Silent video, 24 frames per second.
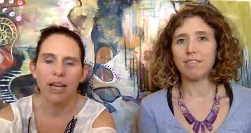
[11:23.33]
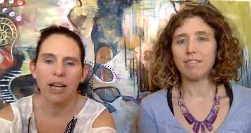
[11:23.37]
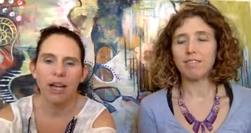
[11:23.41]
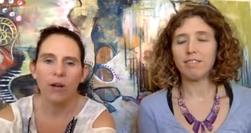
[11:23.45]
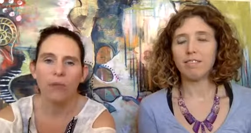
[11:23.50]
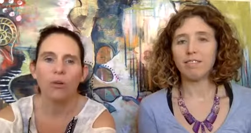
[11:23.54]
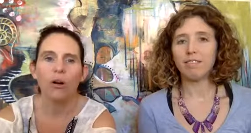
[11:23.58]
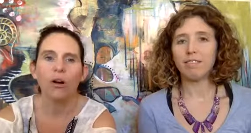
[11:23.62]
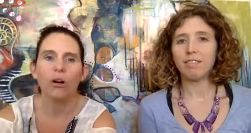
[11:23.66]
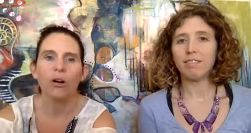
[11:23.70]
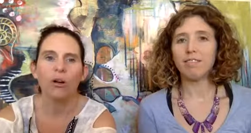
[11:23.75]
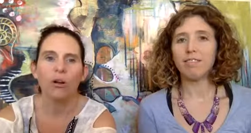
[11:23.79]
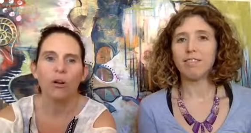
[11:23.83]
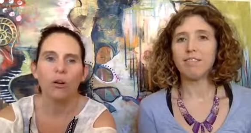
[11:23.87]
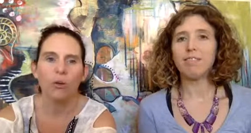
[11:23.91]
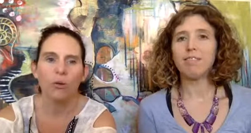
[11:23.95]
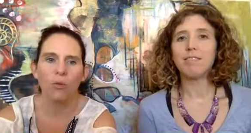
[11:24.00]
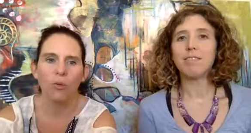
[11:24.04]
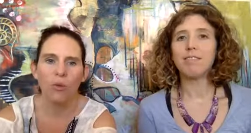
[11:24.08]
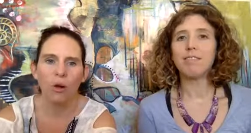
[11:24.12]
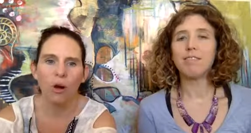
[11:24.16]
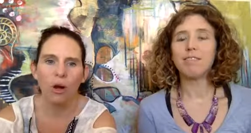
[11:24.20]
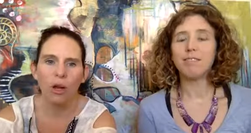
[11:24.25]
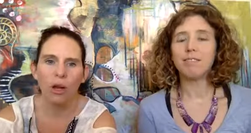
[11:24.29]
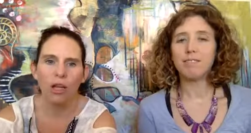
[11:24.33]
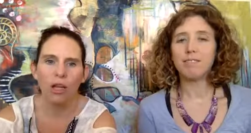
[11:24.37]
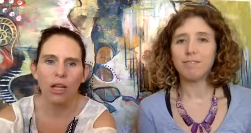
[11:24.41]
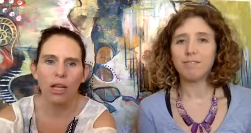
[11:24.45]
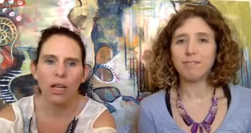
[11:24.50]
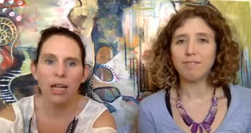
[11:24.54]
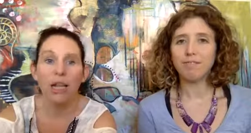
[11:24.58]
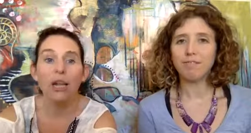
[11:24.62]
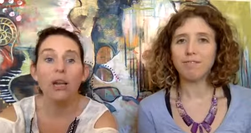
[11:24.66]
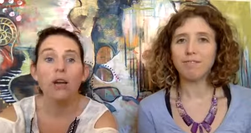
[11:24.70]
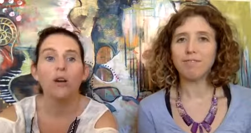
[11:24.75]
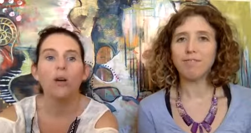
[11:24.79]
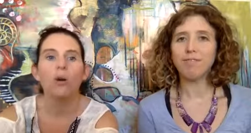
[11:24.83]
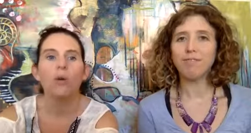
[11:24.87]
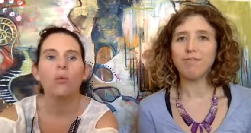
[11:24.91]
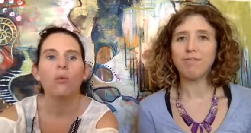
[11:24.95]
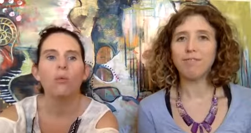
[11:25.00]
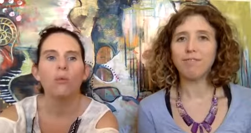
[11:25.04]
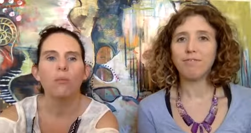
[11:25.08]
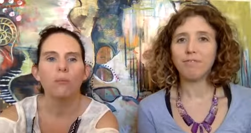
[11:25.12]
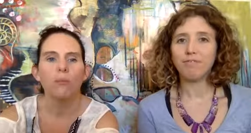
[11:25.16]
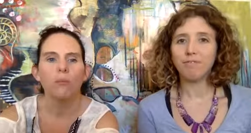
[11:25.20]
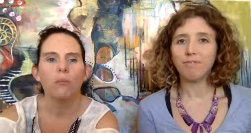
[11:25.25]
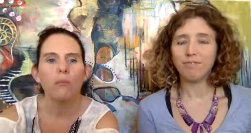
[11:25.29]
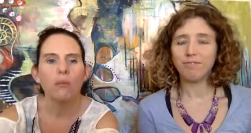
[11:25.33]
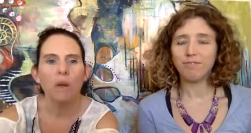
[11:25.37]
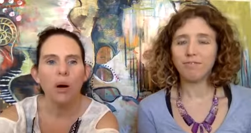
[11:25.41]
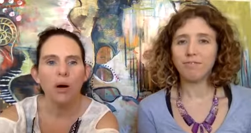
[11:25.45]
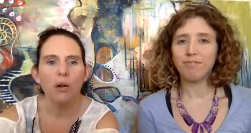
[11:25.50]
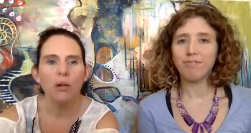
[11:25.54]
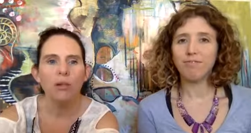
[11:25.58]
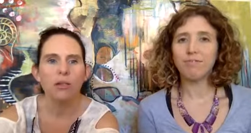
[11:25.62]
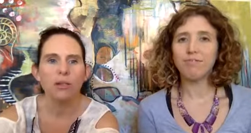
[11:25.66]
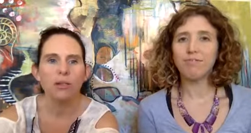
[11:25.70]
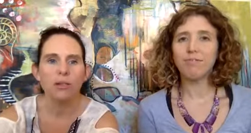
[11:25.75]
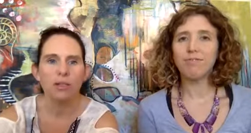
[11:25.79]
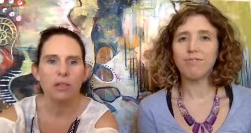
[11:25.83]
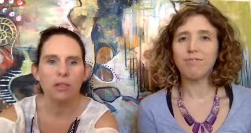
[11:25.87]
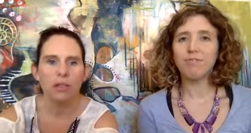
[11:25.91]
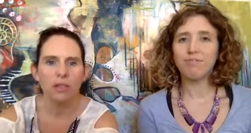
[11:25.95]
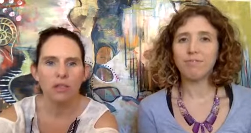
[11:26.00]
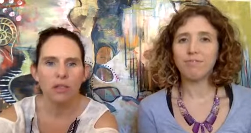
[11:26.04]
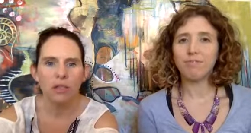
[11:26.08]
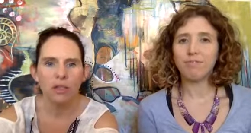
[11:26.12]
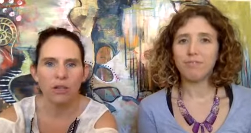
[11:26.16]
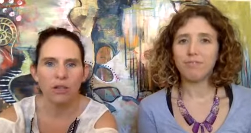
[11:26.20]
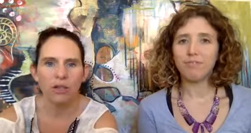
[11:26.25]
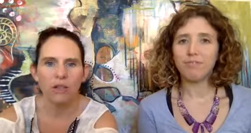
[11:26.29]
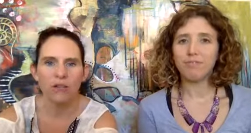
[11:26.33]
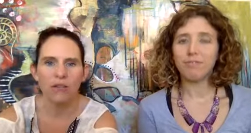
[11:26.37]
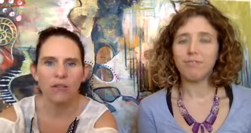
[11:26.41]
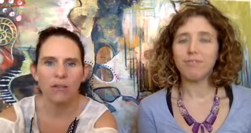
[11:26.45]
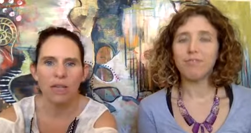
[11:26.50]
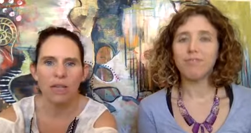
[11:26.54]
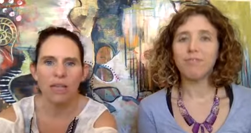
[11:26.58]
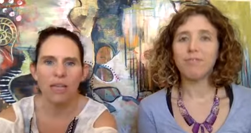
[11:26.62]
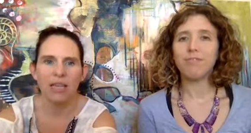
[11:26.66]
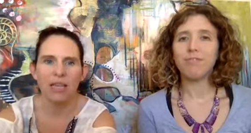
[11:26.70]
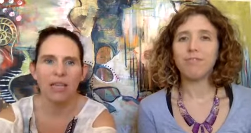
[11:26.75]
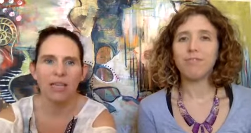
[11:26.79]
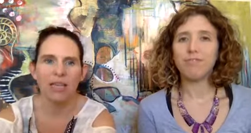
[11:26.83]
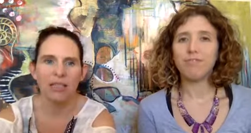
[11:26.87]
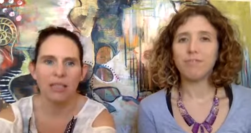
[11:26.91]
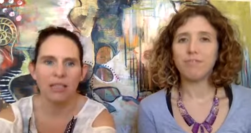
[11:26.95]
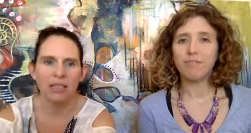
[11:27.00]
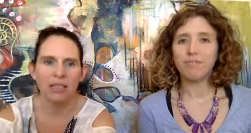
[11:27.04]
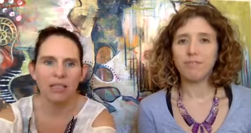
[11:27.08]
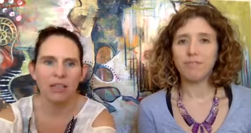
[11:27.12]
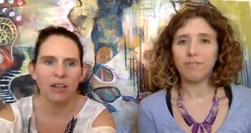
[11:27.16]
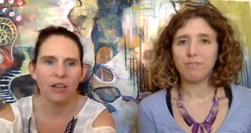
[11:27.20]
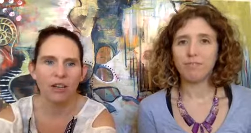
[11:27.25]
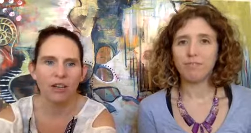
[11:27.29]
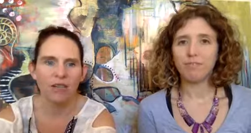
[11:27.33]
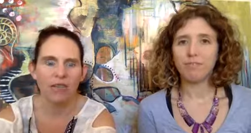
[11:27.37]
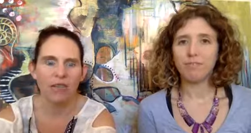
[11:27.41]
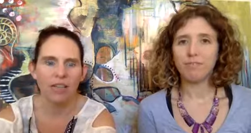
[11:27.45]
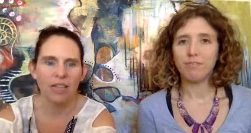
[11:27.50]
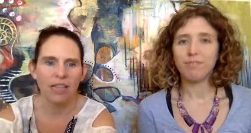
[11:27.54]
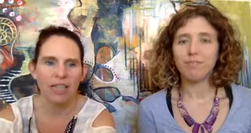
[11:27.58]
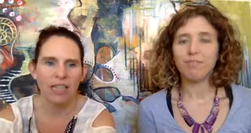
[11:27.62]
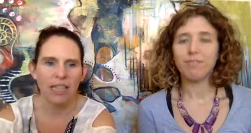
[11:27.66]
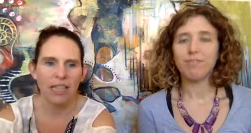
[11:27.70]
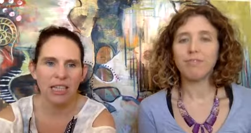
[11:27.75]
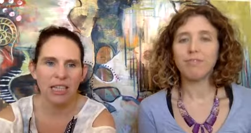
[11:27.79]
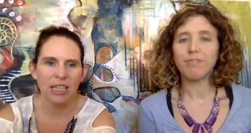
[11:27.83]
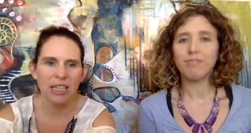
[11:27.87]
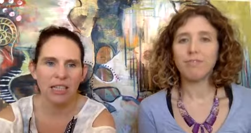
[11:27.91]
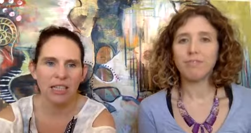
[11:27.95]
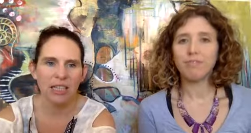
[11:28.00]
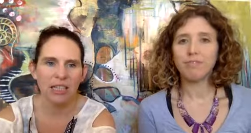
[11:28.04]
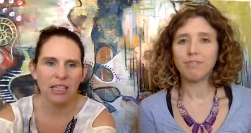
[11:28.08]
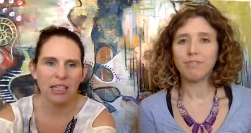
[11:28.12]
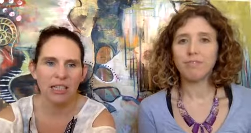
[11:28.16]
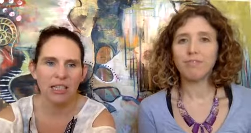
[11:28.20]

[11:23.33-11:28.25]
Speaker 1: What quality will most serve me in this conversation?